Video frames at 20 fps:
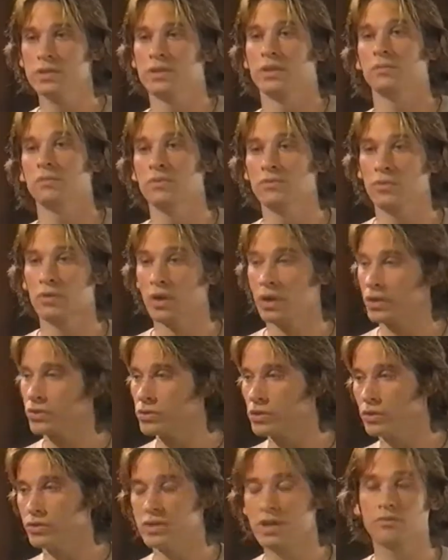thing before it
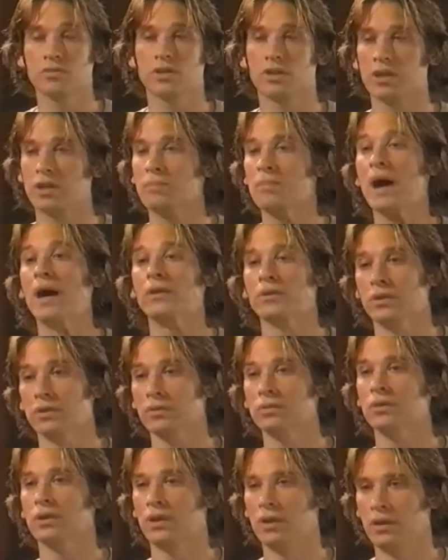controls everything about you.
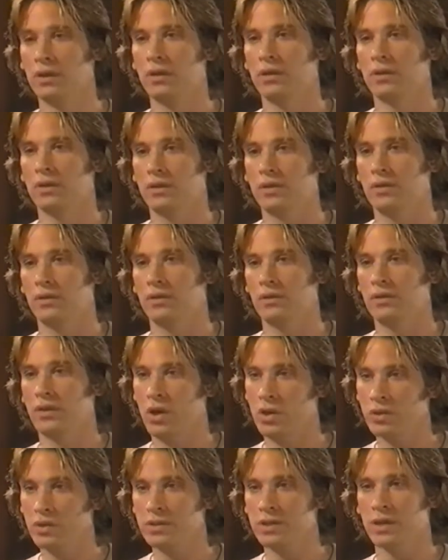Go
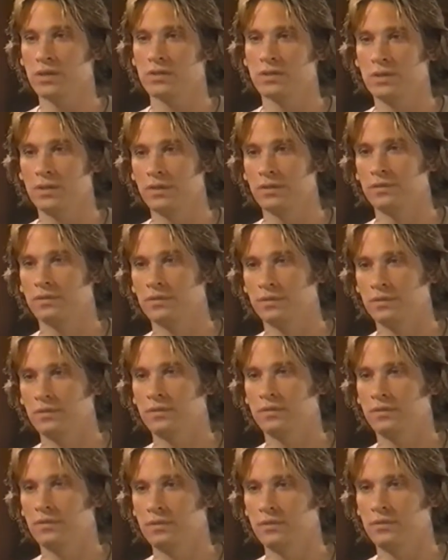to Dusty.
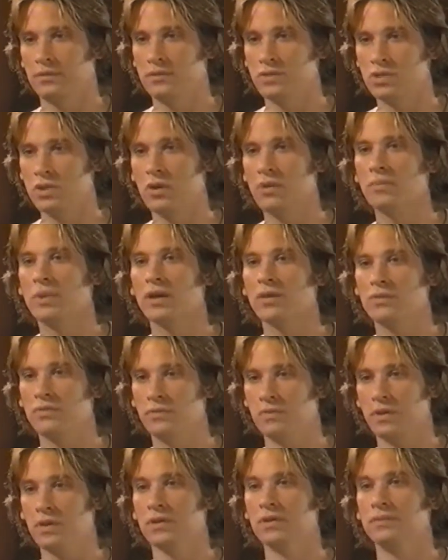Show him how you
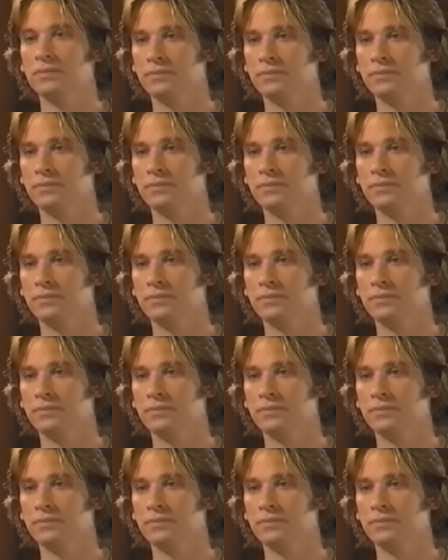feel